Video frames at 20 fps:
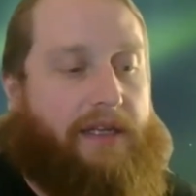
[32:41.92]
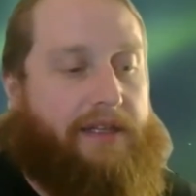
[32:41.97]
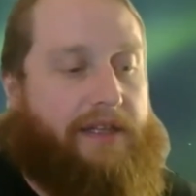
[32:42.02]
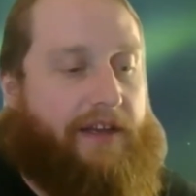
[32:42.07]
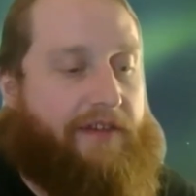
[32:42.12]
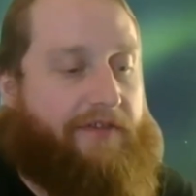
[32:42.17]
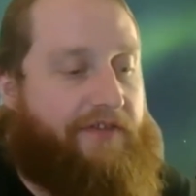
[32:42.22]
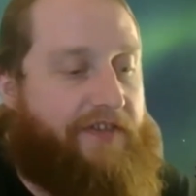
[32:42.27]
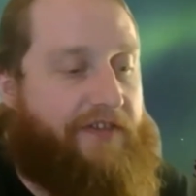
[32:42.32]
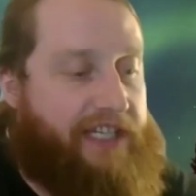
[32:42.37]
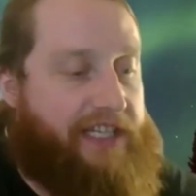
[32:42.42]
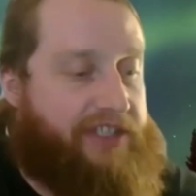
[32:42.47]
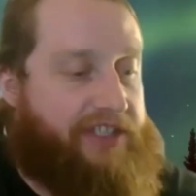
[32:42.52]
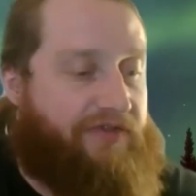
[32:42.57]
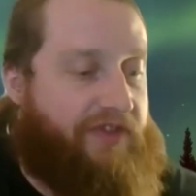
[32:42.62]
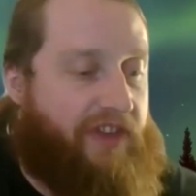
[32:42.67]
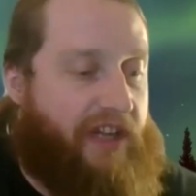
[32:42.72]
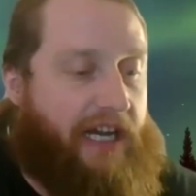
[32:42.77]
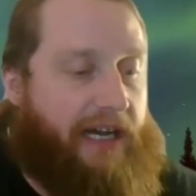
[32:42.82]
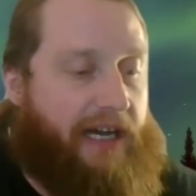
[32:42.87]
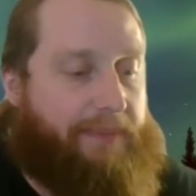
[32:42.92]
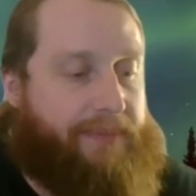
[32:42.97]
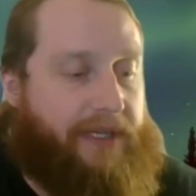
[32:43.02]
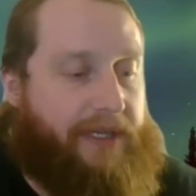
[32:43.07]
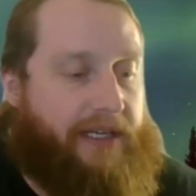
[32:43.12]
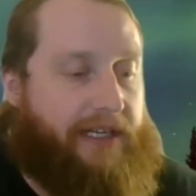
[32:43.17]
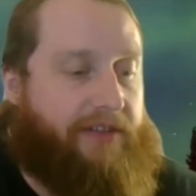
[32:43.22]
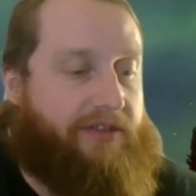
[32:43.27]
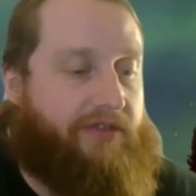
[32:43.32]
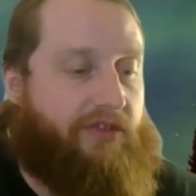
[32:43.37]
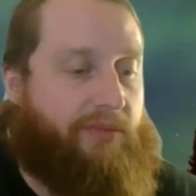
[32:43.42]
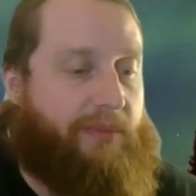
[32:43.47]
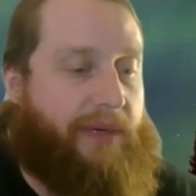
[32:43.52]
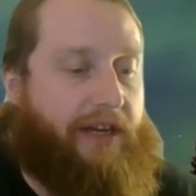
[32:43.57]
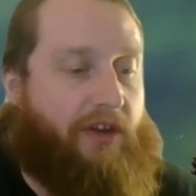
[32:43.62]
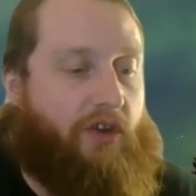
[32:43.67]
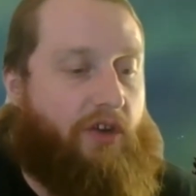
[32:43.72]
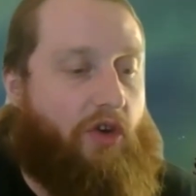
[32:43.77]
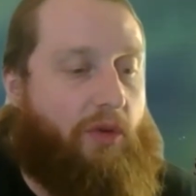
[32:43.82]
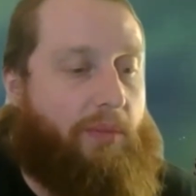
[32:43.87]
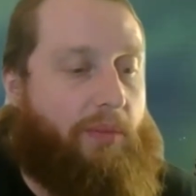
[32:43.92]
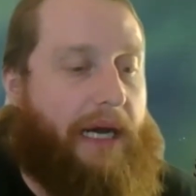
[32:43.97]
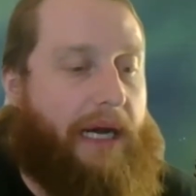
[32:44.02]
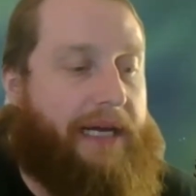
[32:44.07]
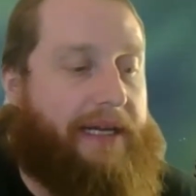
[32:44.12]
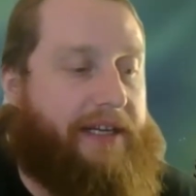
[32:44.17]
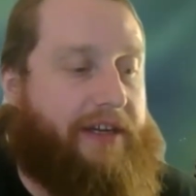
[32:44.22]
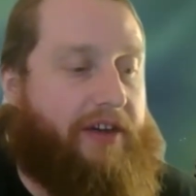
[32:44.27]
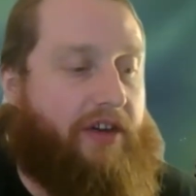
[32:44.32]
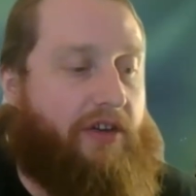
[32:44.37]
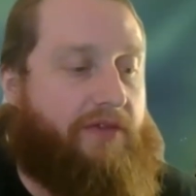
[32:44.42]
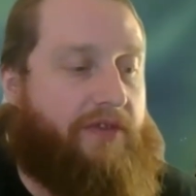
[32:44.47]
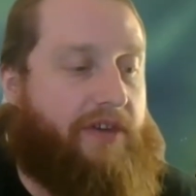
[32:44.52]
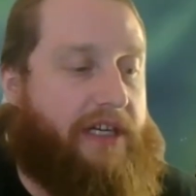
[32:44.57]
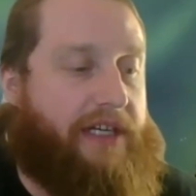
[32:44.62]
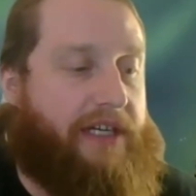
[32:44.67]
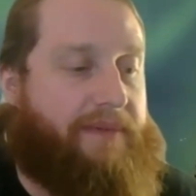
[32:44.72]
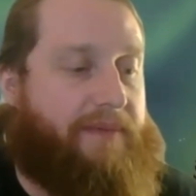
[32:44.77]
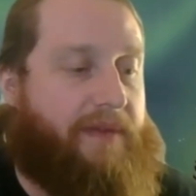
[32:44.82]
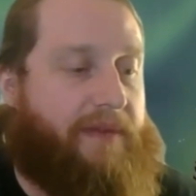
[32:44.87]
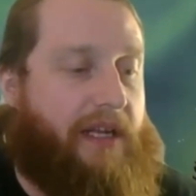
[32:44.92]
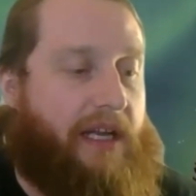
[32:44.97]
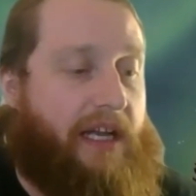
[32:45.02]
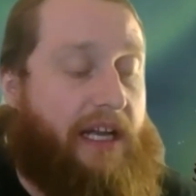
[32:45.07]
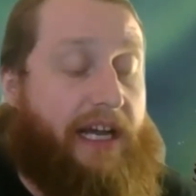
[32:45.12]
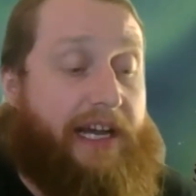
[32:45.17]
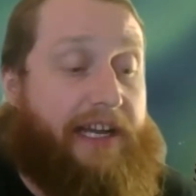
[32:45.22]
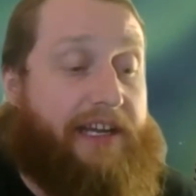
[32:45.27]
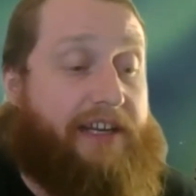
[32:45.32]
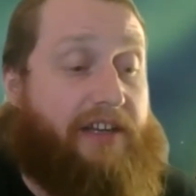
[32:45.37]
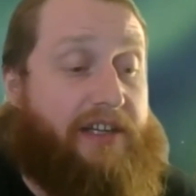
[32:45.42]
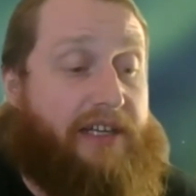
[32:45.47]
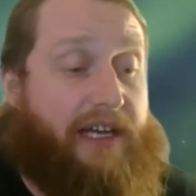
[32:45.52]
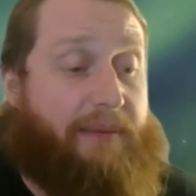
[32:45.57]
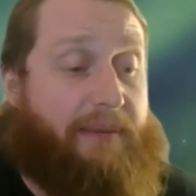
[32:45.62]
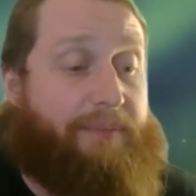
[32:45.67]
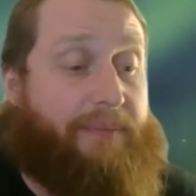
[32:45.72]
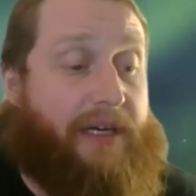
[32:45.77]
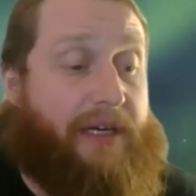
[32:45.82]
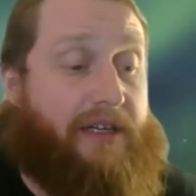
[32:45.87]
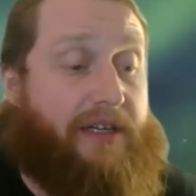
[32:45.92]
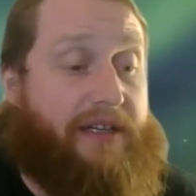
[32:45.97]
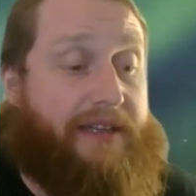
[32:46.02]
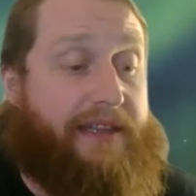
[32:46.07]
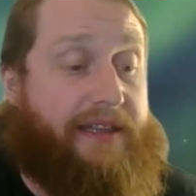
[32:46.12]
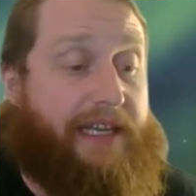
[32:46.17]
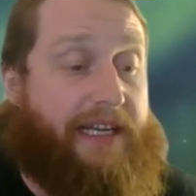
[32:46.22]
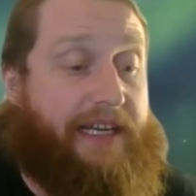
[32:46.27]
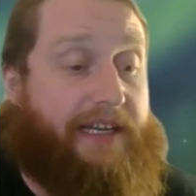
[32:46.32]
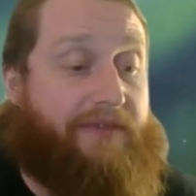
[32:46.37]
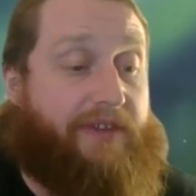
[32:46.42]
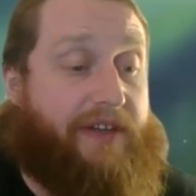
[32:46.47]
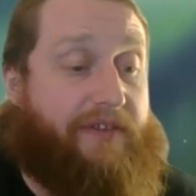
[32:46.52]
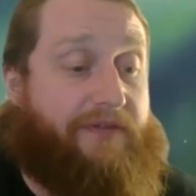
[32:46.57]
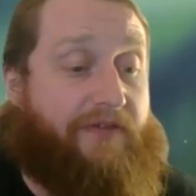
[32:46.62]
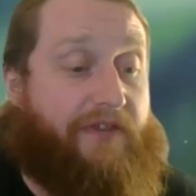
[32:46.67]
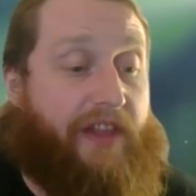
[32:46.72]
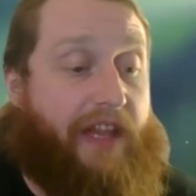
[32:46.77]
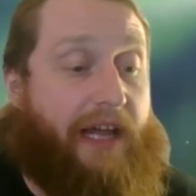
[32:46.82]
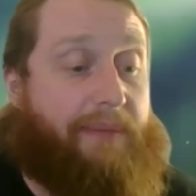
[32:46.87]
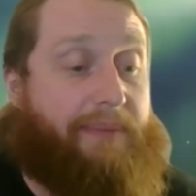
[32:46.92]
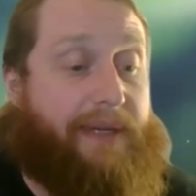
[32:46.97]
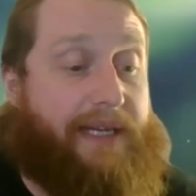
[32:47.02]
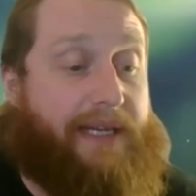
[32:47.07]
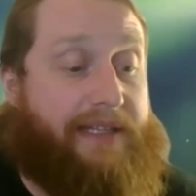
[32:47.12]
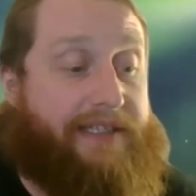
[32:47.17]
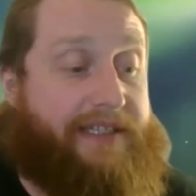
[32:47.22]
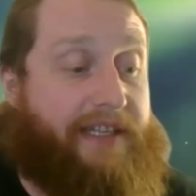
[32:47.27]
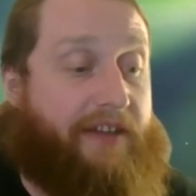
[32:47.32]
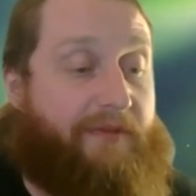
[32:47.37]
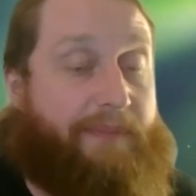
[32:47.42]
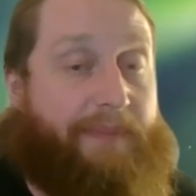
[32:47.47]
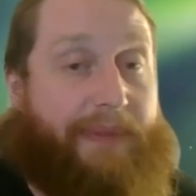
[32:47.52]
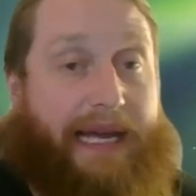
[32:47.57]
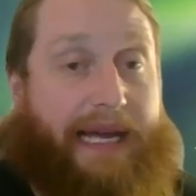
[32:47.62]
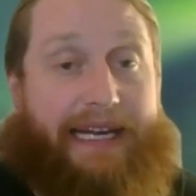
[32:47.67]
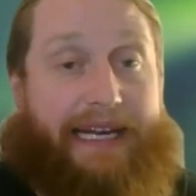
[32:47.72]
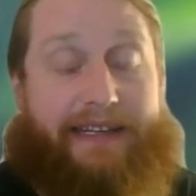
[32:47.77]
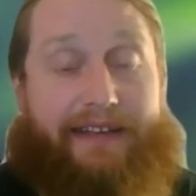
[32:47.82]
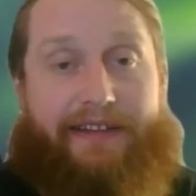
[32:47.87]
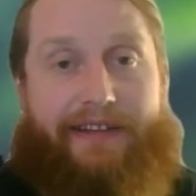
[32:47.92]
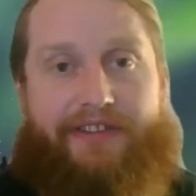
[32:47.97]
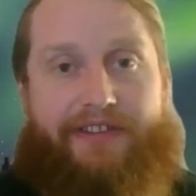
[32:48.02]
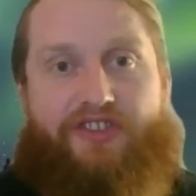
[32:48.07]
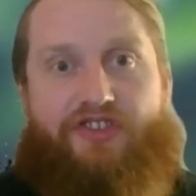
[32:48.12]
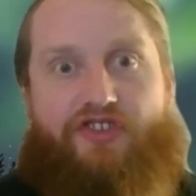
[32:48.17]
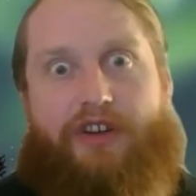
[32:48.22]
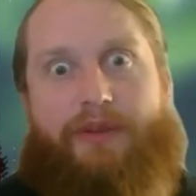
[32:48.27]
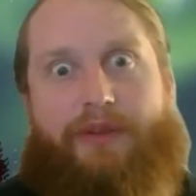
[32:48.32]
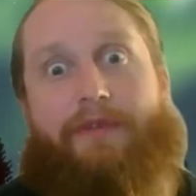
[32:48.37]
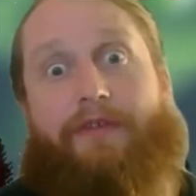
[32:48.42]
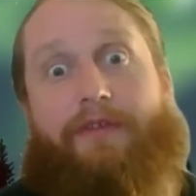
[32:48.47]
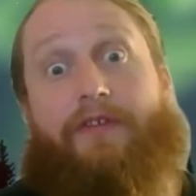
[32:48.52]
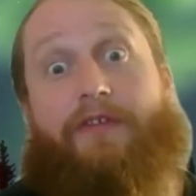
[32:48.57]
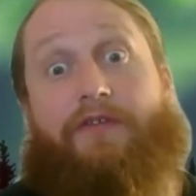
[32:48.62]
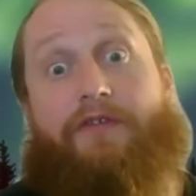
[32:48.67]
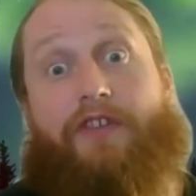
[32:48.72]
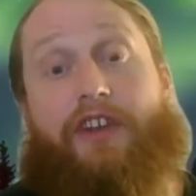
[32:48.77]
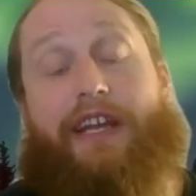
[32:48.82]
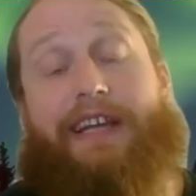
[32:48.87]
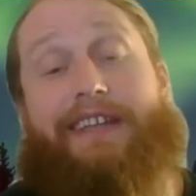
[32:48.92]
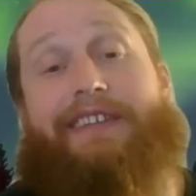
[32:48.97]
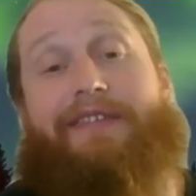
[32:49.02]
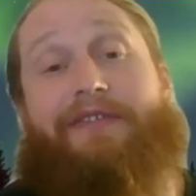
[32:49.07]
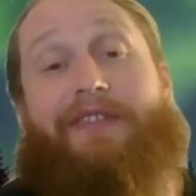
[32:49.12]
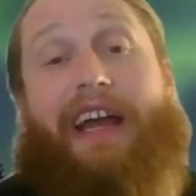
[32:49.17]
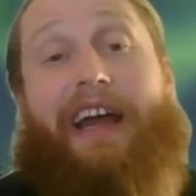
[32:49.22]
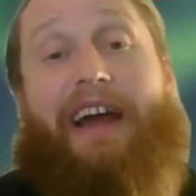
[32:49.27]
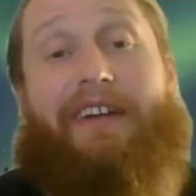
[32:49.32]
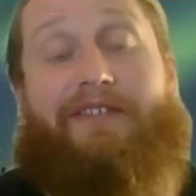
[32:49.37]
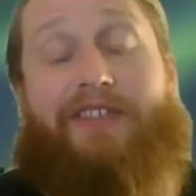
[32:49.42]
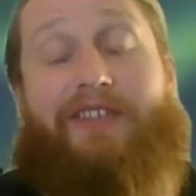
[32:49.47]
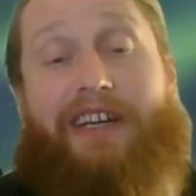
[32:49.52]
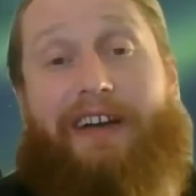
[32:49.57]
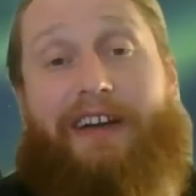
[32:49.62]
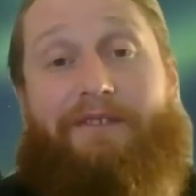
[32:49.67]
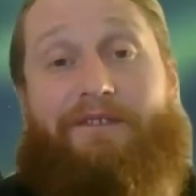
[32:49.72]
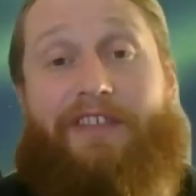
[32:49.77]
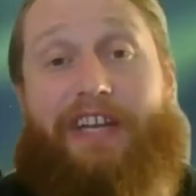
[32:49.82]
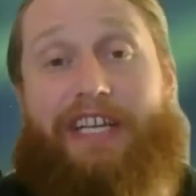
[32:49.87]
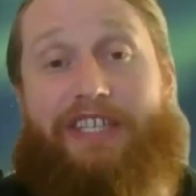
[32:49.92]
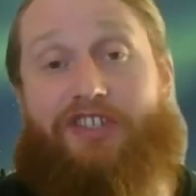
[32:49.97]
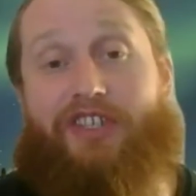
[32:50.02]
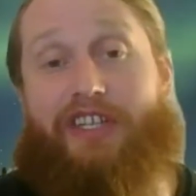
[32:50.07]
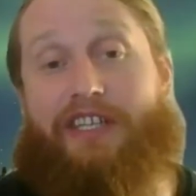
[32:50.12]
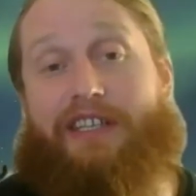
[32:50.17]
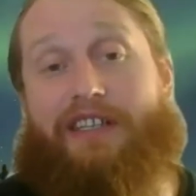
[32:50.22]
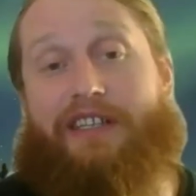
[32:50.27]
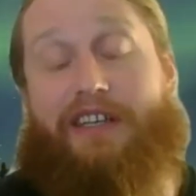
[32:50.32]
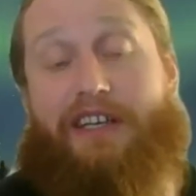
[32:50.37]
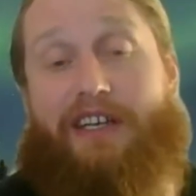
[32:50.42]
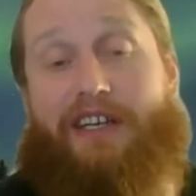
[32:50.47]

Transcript: The fish flopped and I threw my whole body over it. I could not bear to think of it flopping itself back into the stream. And if you guys have ever gone fishing,